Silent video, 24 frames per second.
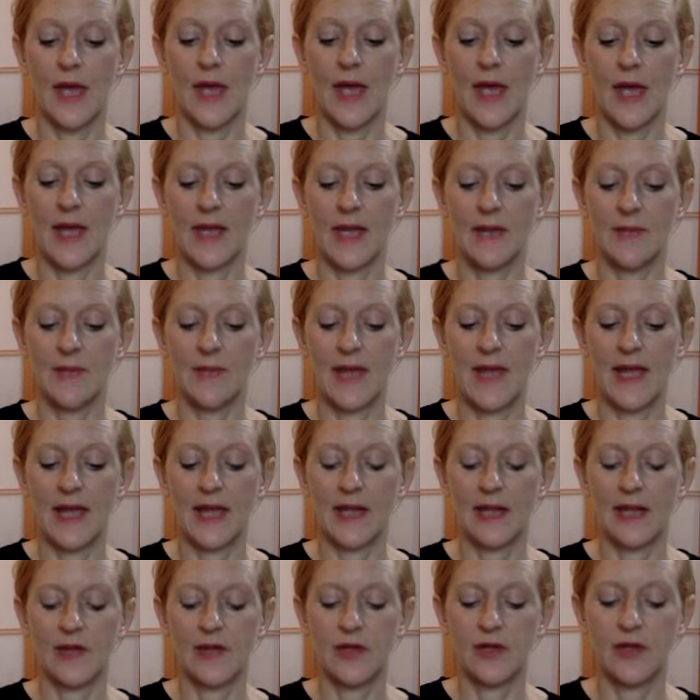any
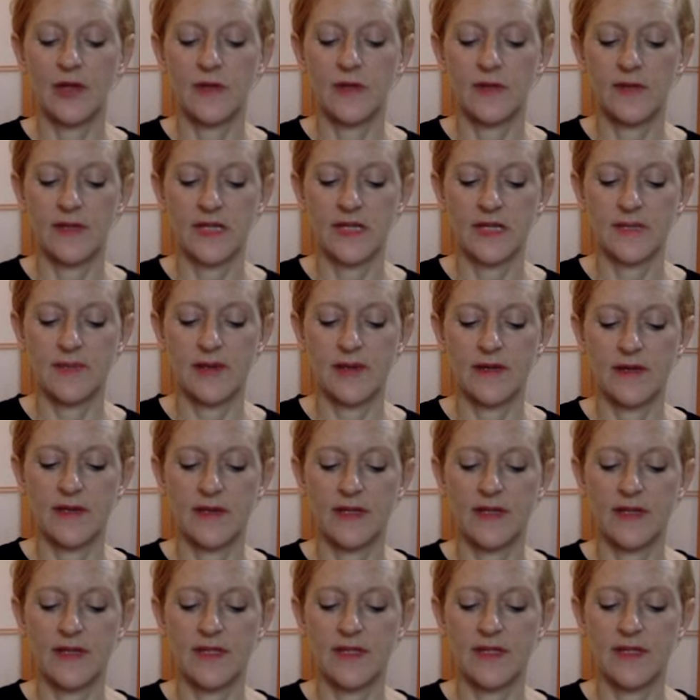pain you have
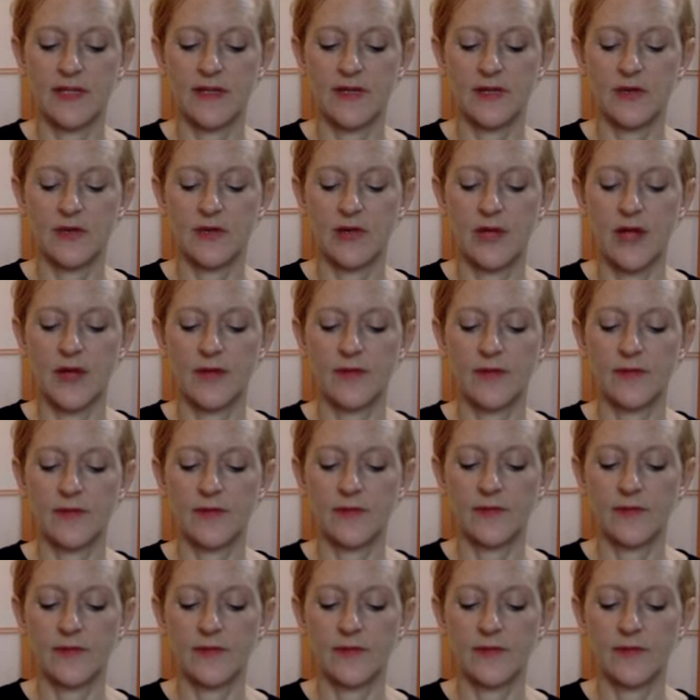experienced in your life,